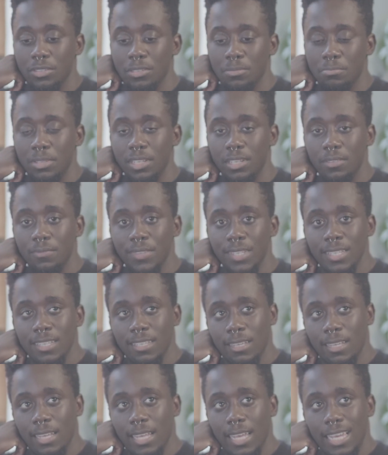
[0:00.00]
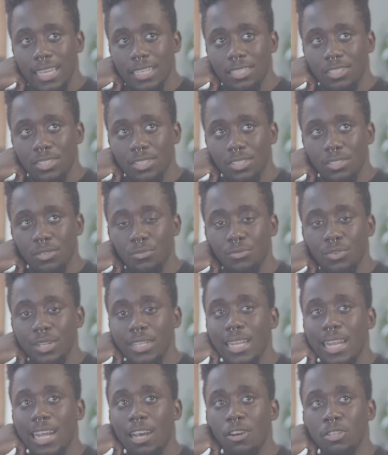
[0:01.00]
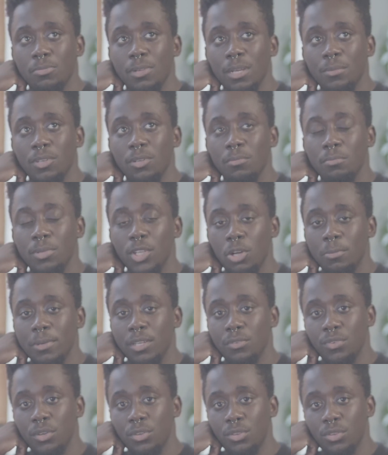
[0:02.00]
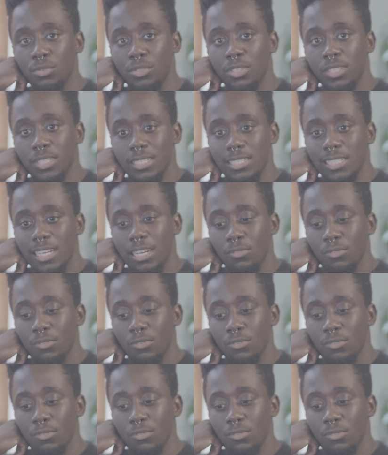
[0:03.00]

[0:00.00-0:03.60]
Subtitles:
I was a bit anxious and afraid that I was probably going to blow up my photos since